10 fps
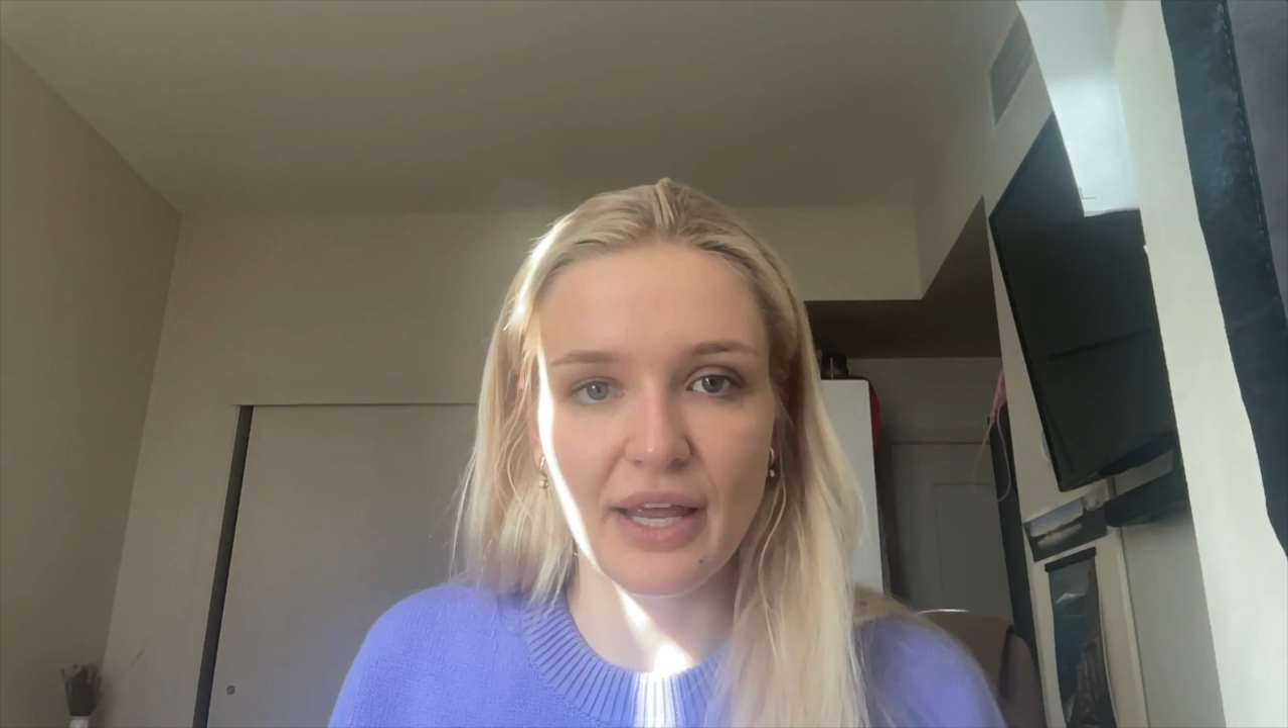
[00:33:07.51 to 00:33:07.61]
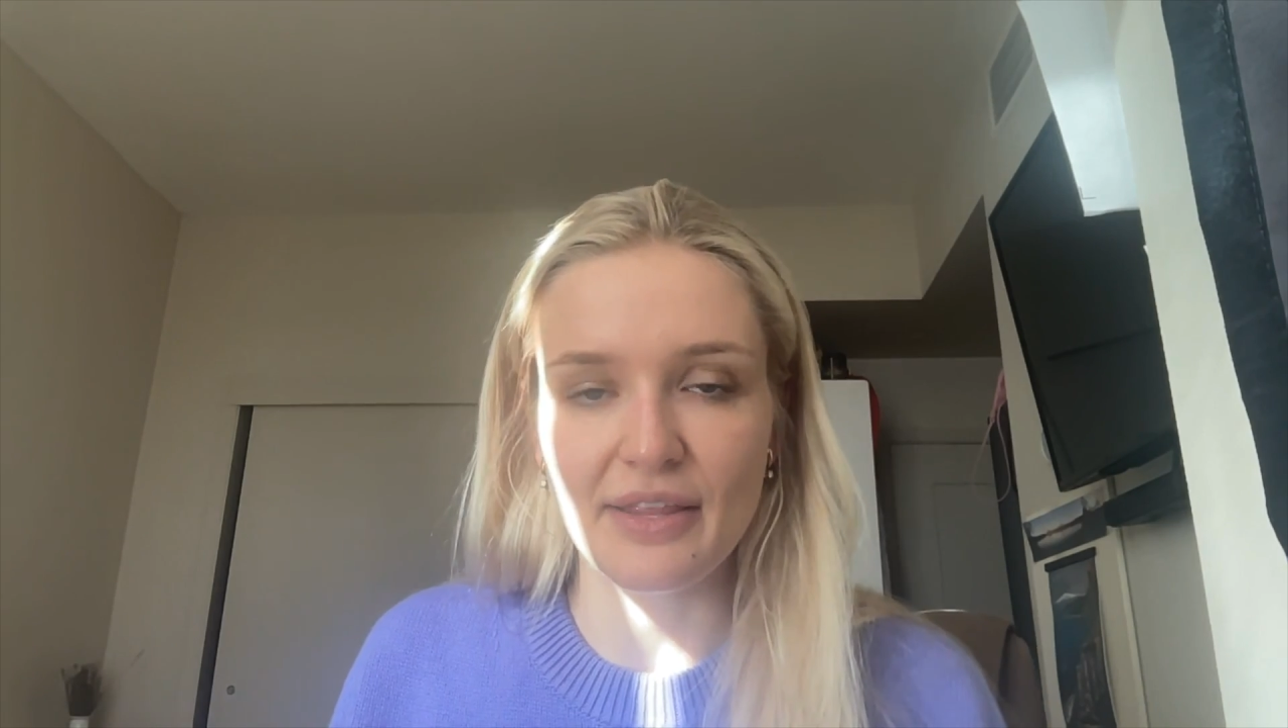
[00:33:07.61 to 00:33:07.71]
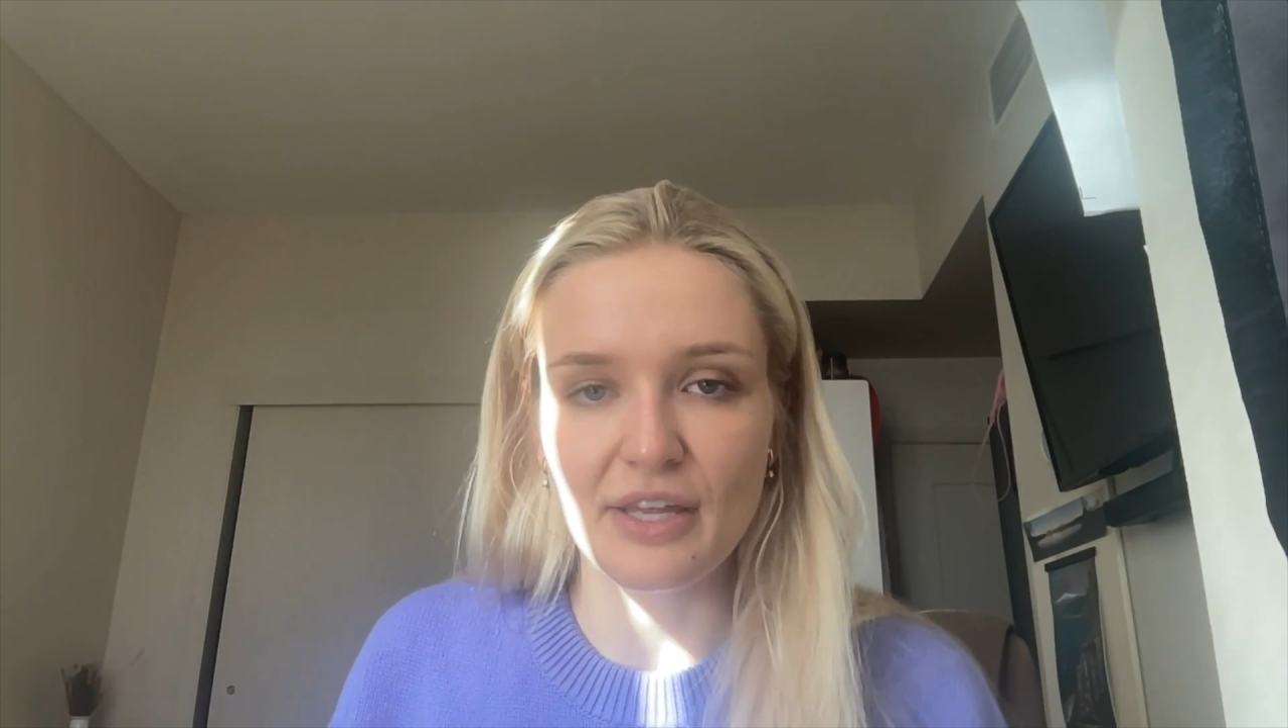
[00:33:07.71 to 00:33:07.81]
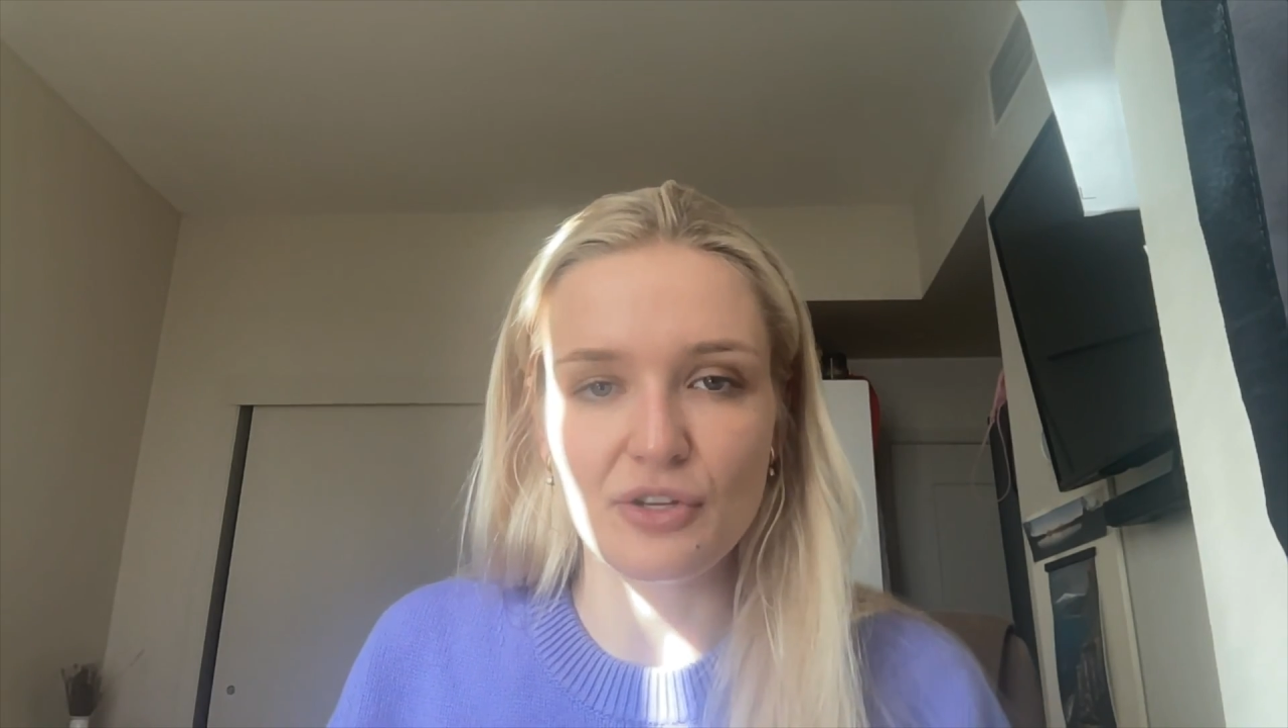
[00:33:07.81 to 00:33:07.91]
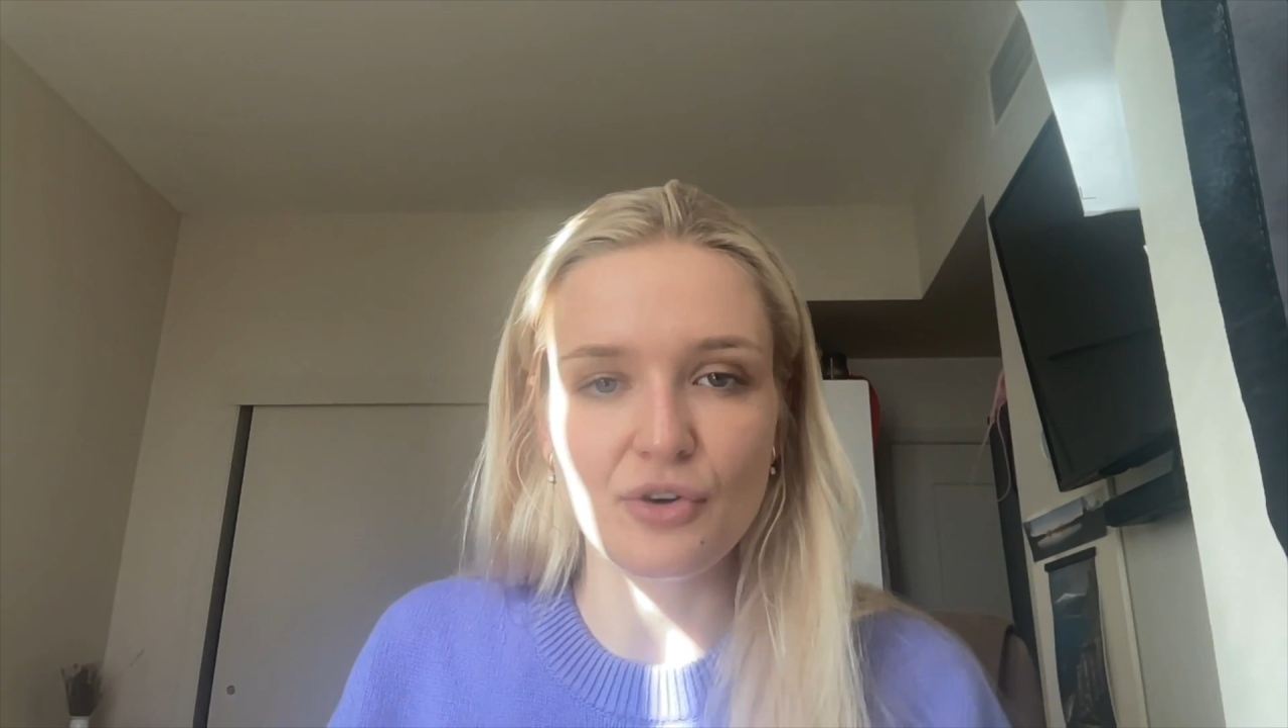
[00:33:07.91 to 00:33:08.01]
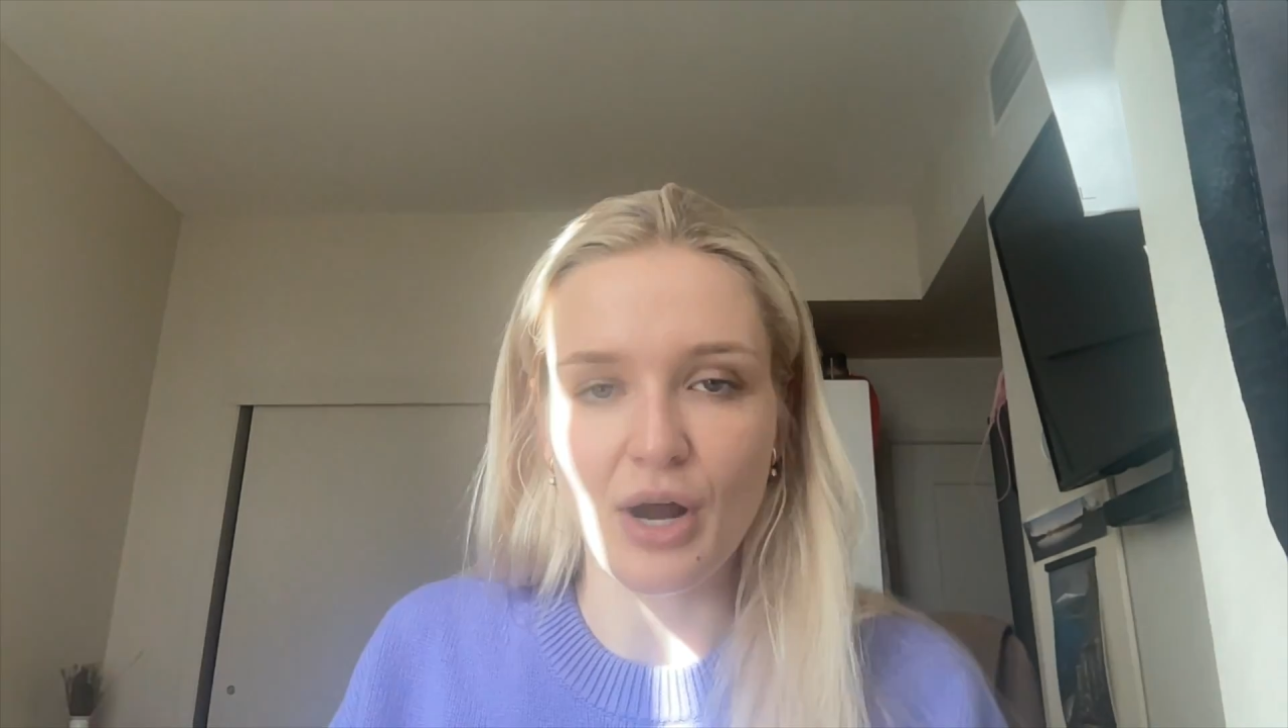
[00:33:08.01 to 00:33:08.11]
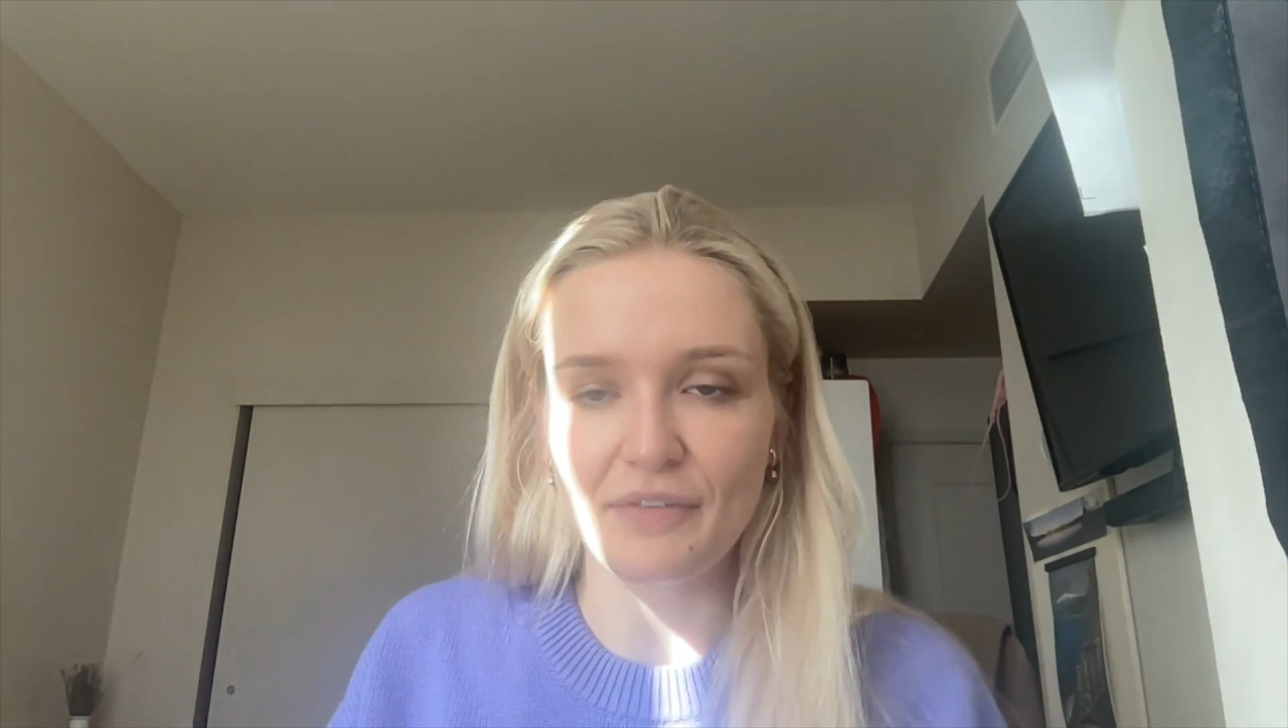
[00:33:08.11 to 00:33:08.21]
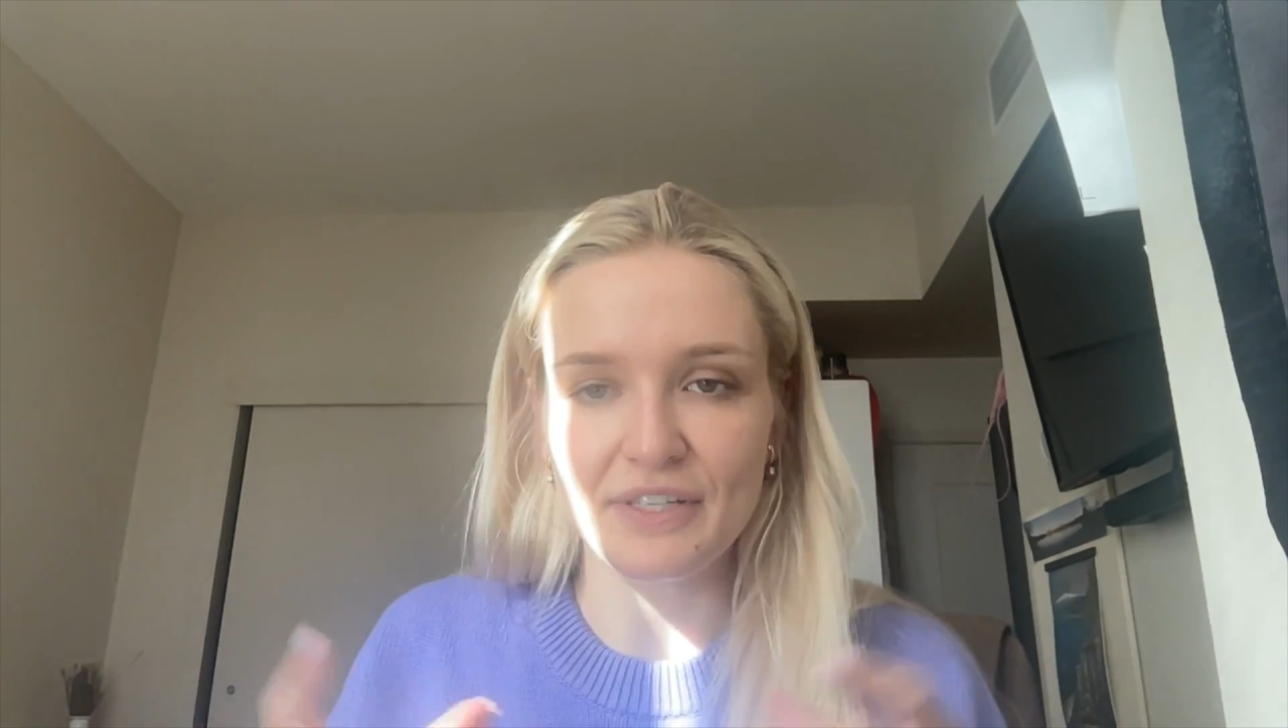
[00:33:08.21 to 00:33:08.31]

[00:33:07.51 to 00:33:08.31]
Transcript: And then you don't have to